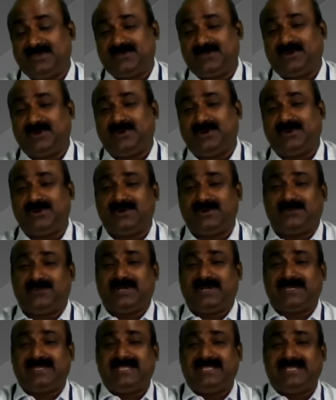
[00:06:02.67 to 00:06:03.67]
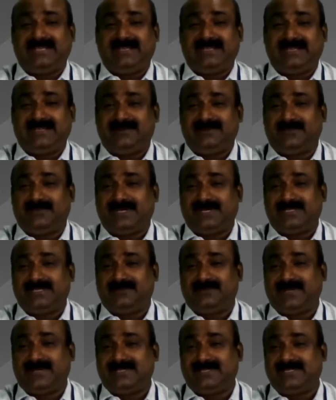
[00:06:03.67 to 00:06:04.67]
So what he did,
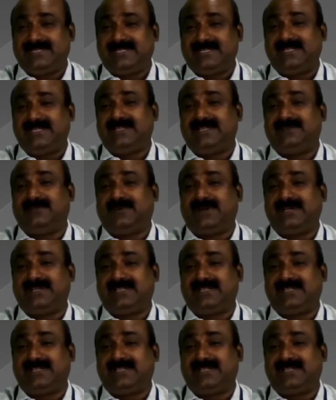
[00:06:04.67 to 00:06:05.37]
what she